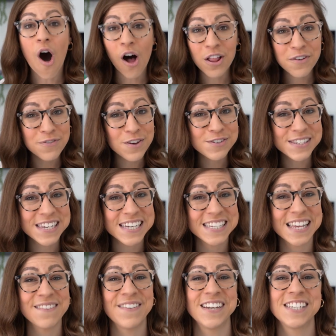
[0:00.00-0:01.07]
All of those
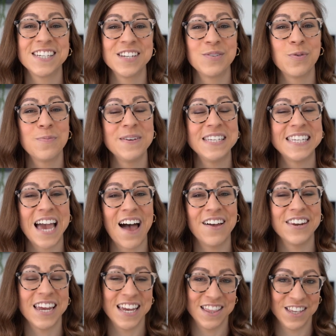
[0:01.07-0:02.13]
links I mentioned will be
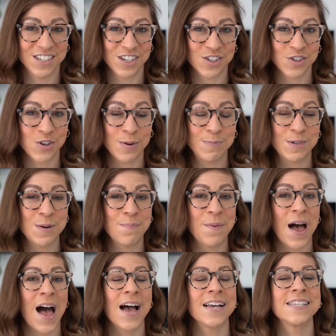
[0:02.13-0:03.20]
down in the description
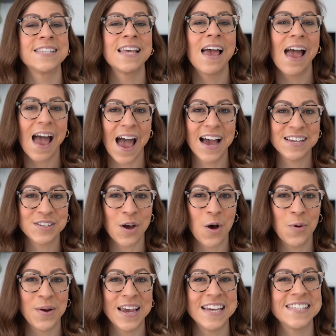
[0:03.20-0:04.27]
box. As
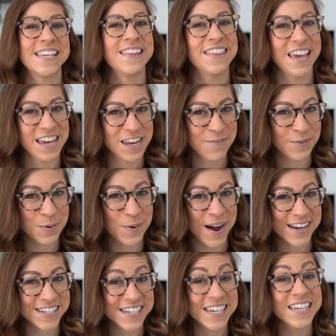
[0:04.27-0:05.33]
always, thank you for
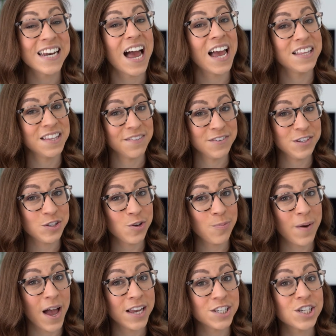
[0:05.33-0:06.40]
watching. I love you so
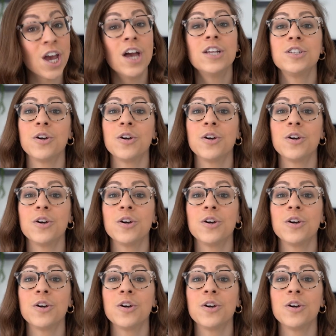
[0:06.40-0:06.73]
much.